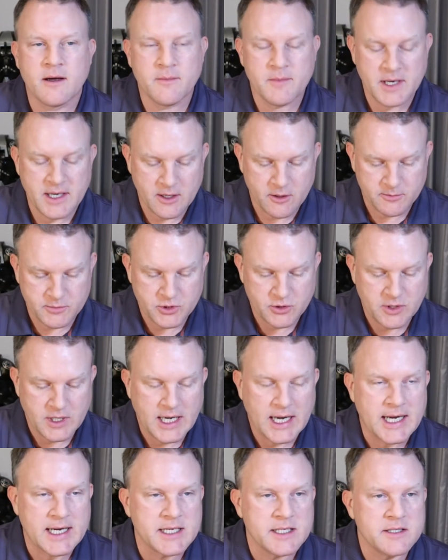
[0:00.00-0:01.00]
it helps you
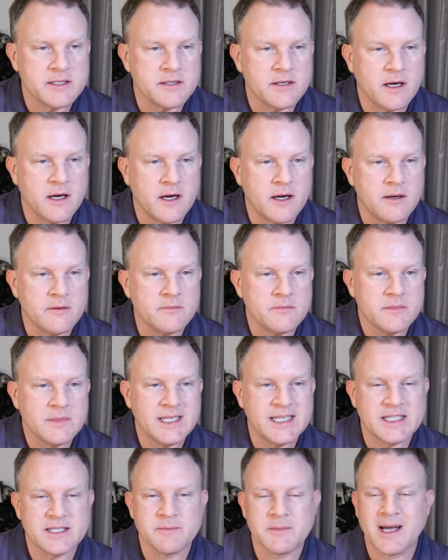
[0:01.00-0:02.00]
guys
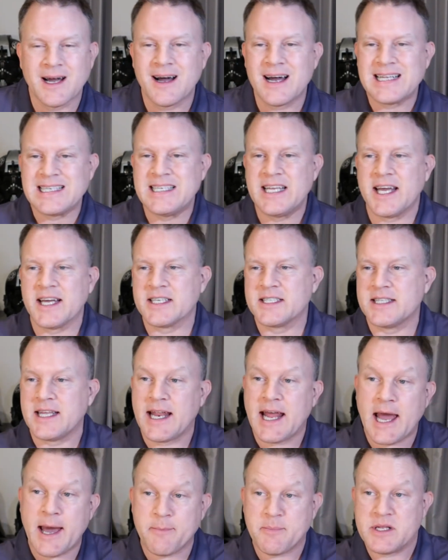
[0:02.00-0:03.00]
get some context that
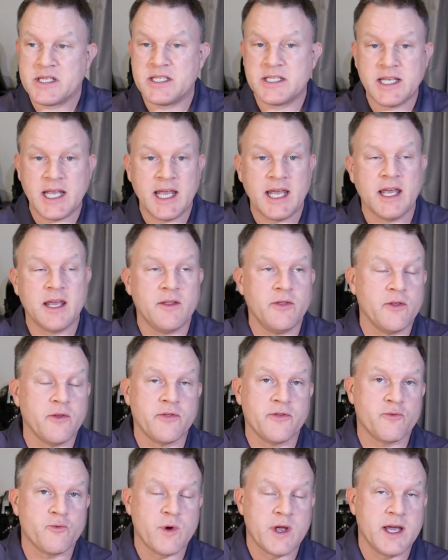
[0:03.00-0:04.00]
happens in the
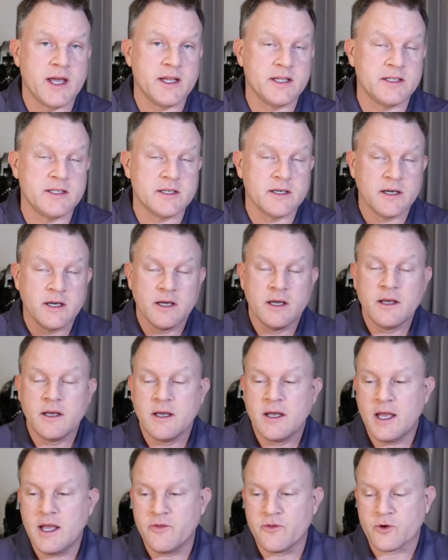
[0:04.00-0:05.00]
threads
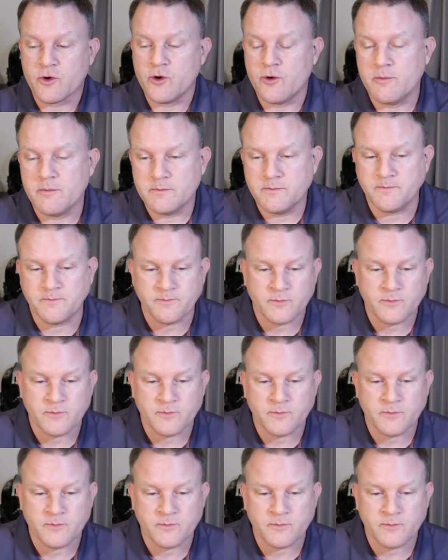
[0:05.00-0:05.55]
in the group.